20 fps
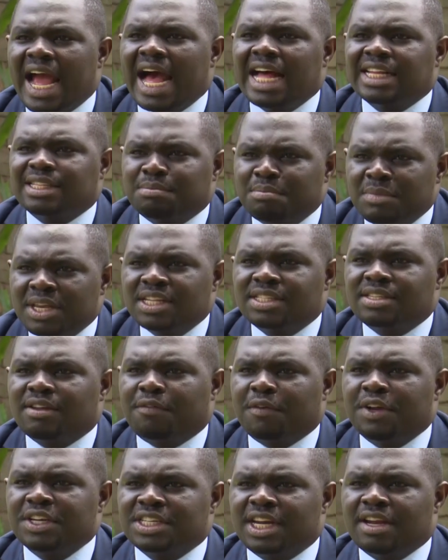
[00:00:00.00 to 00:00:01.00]
as Minister
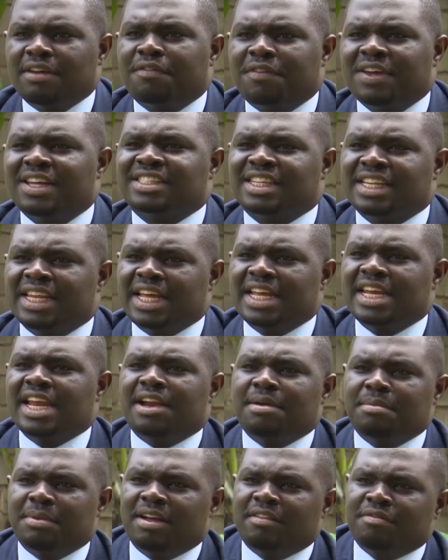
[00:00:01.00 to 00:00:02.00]
for Internal Affairs in the
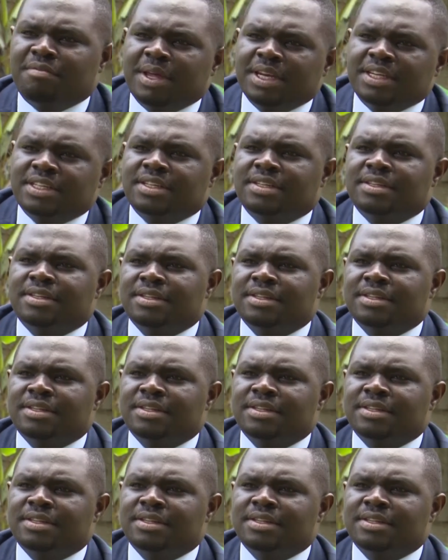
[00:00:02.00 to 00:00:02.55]
NRM government?